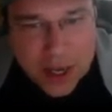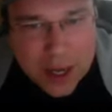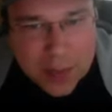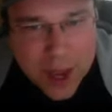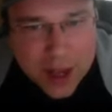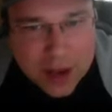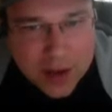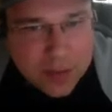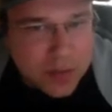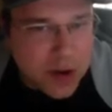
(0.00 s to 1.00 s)
Are
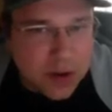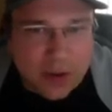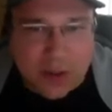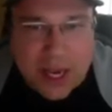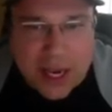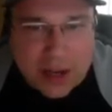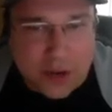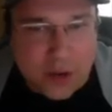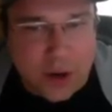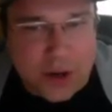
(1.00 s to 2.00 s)
you leaning
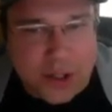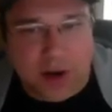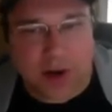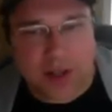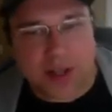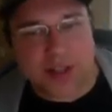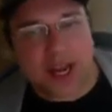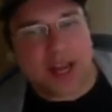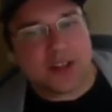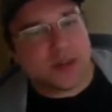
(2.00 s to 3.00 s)
towards, are these
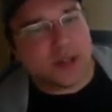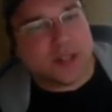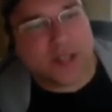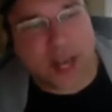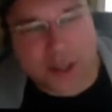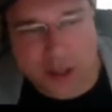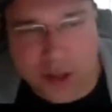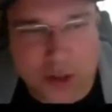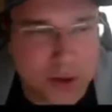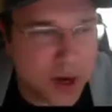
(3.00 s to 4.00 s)
guys, you think these guys are
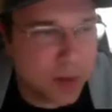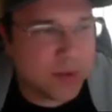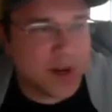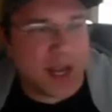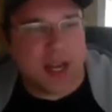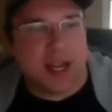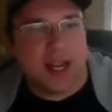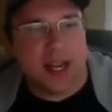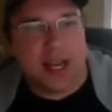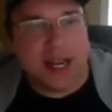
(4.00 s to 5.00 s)
going to suit up tonight?
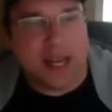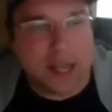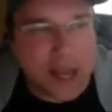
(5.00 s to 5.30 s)
And